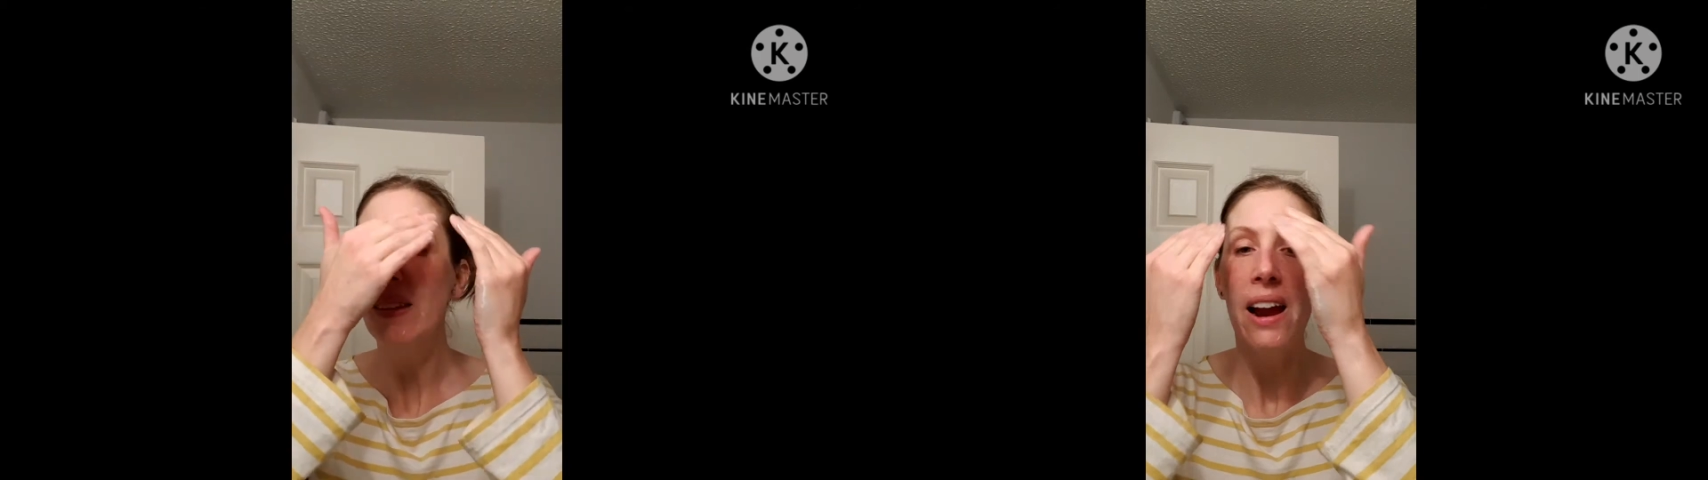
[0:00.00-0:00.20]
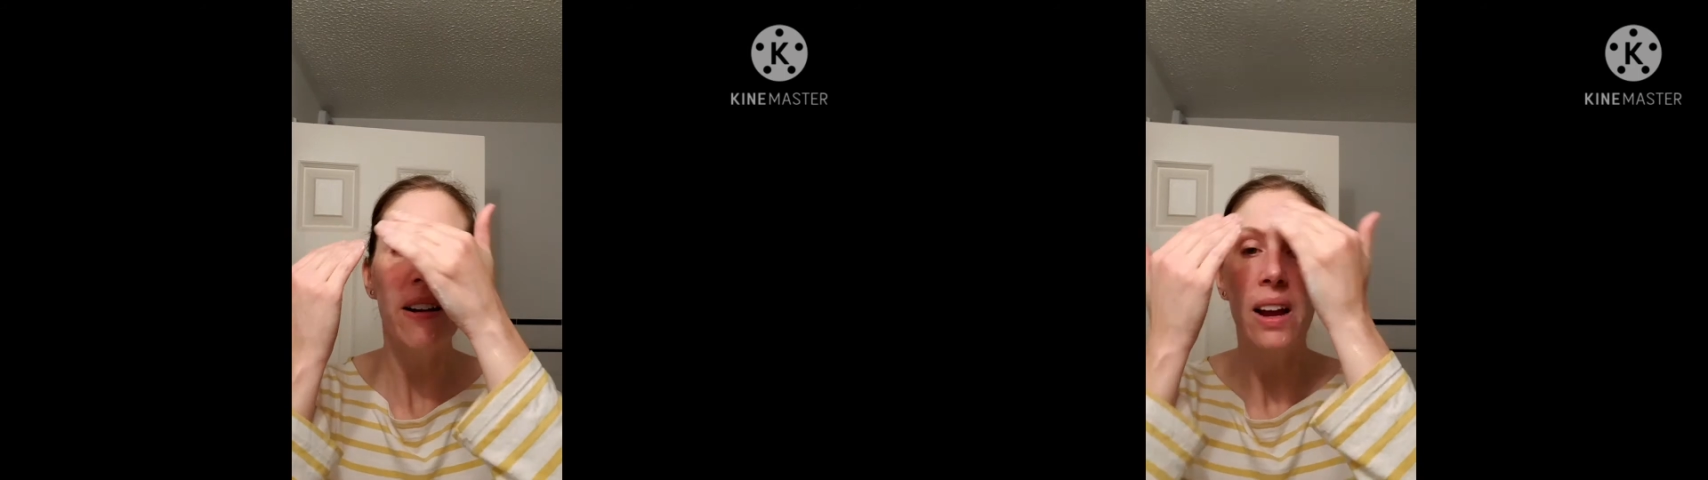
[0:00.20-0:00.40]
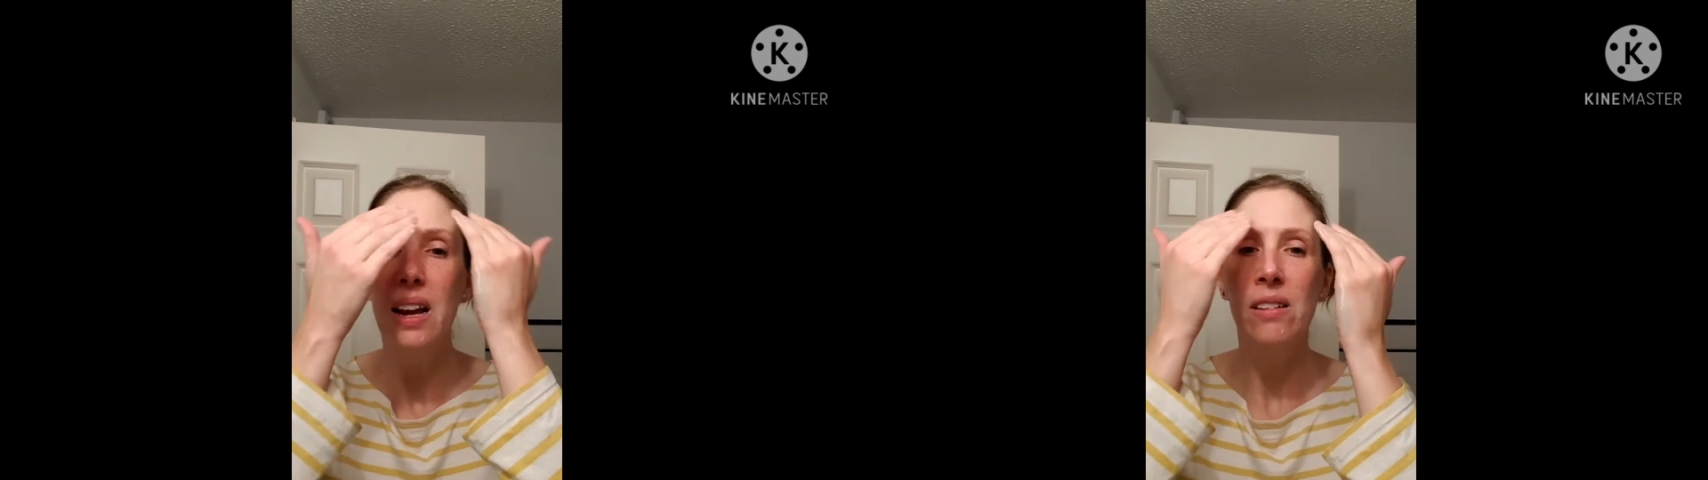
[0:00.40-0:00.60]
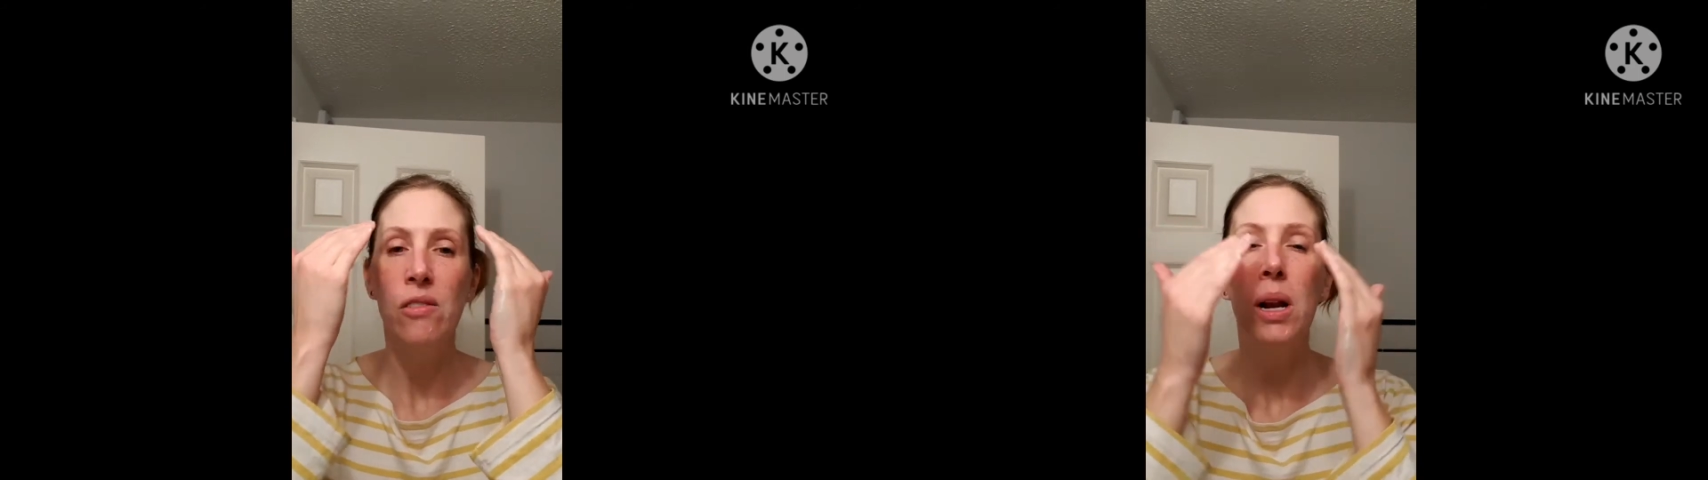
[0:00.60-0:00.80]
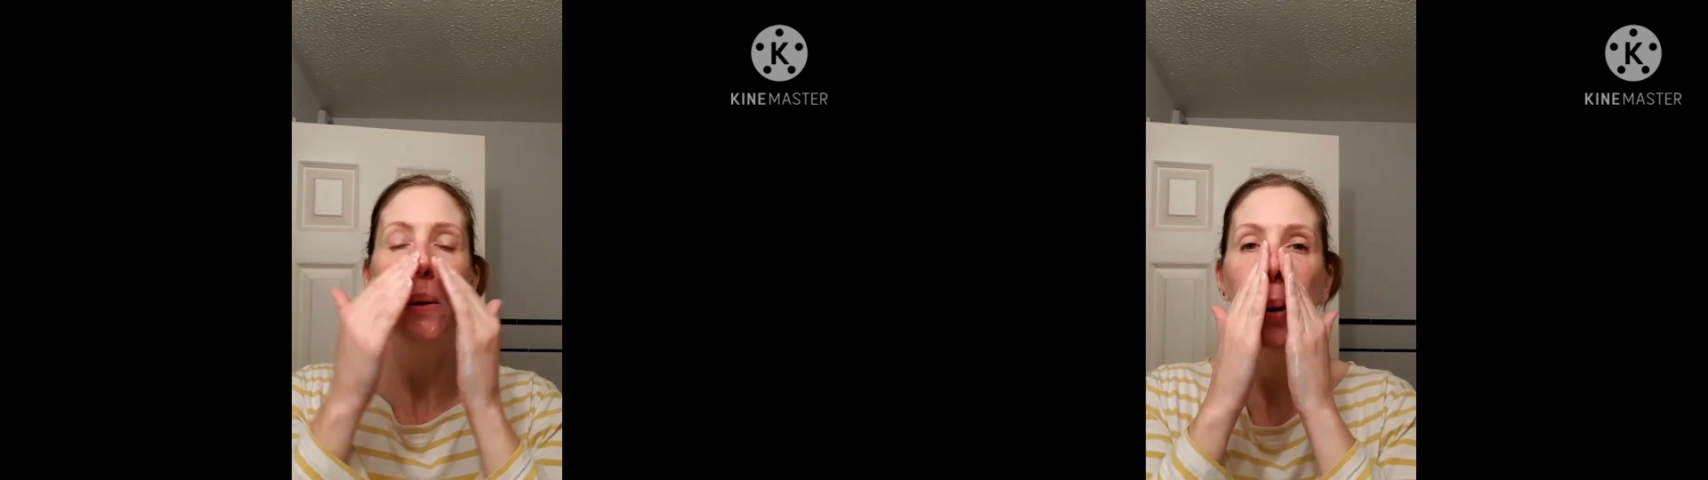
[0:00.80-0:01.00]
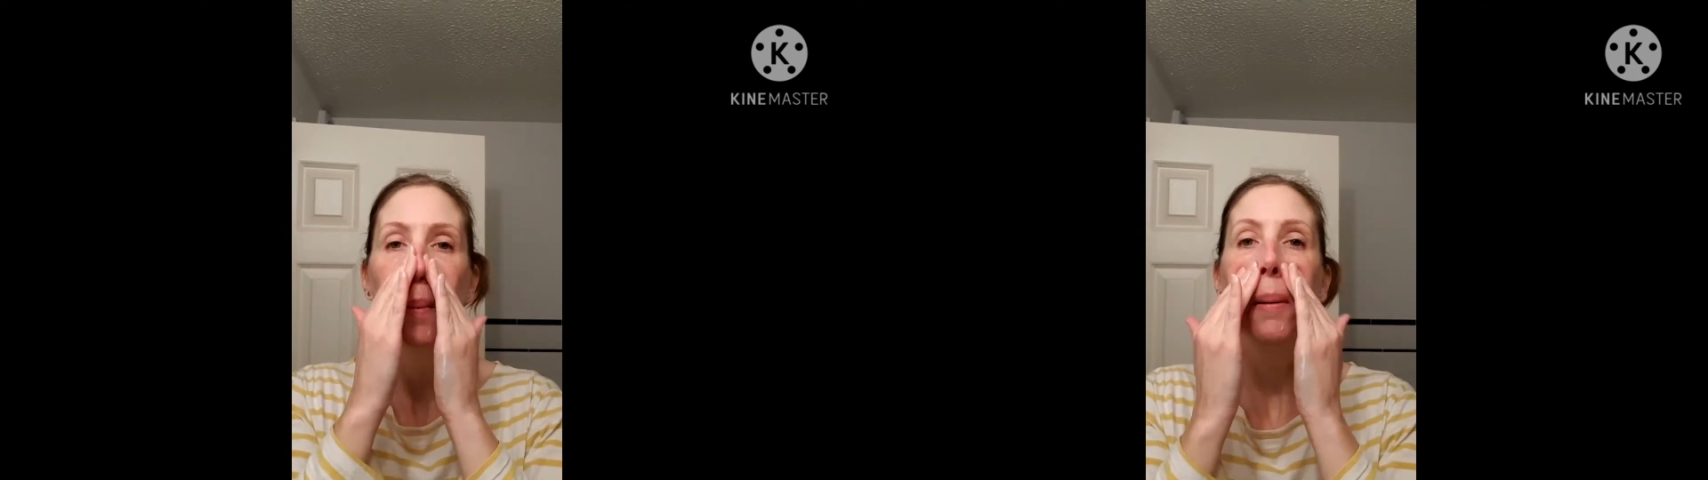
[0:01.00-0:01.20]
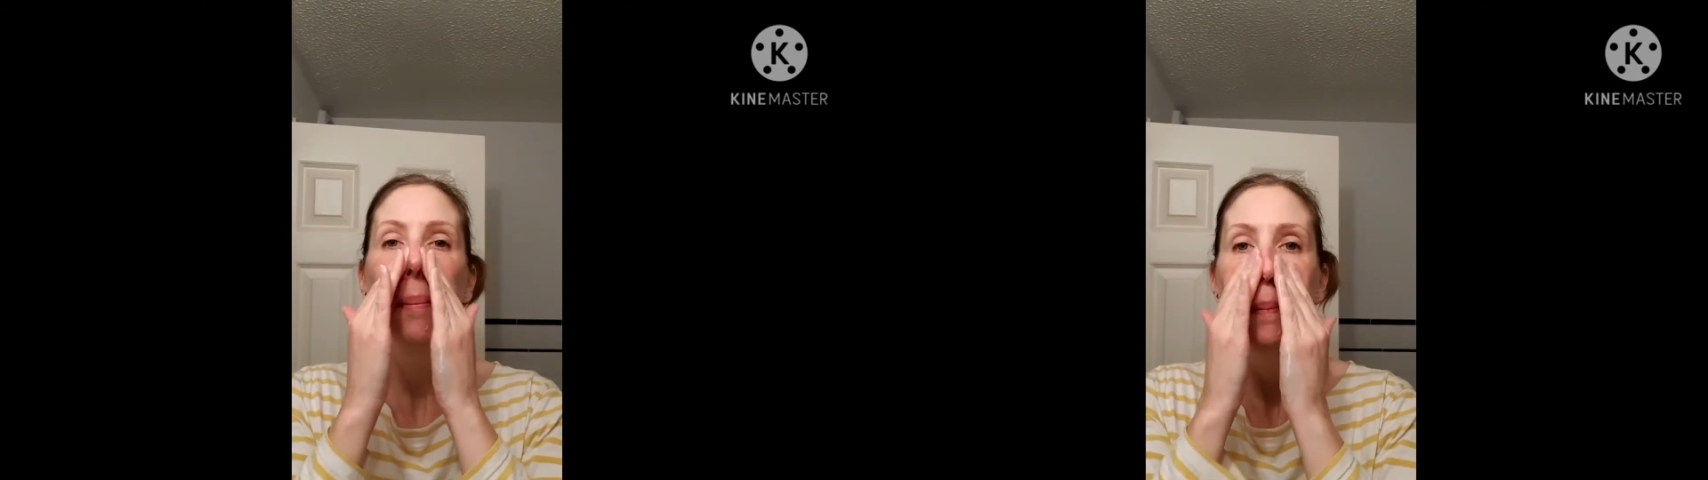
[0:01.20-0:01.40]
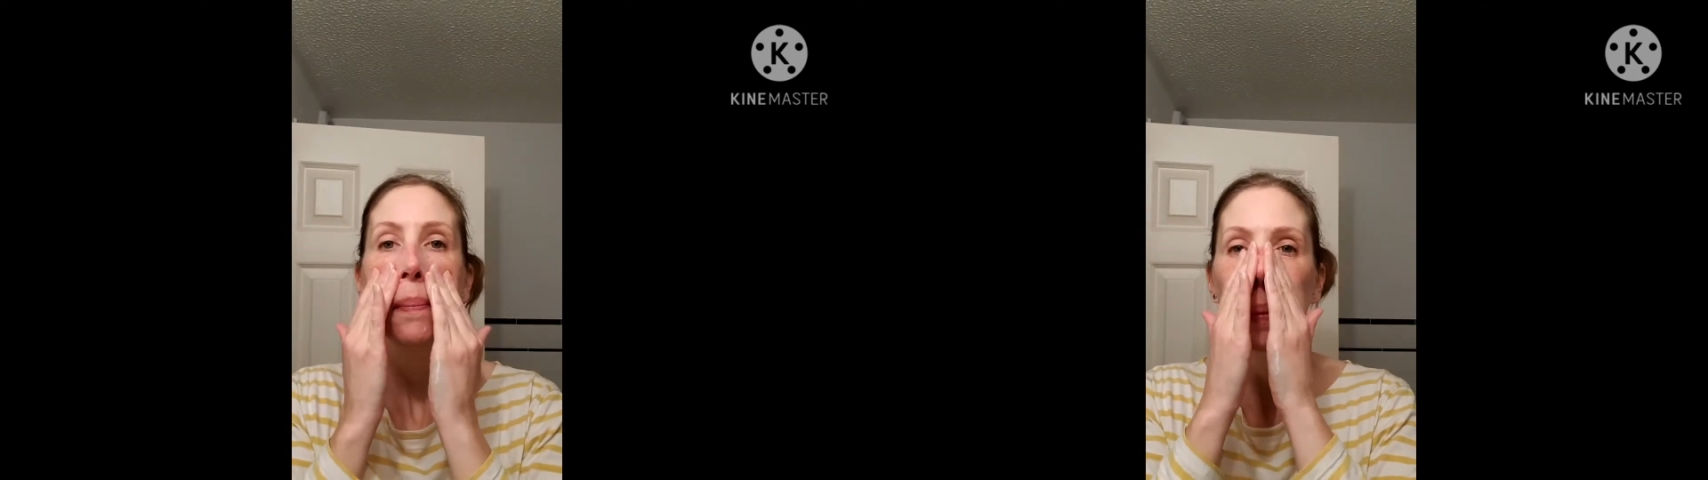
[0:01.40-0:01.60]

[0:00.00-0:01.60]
area isn't really a problem,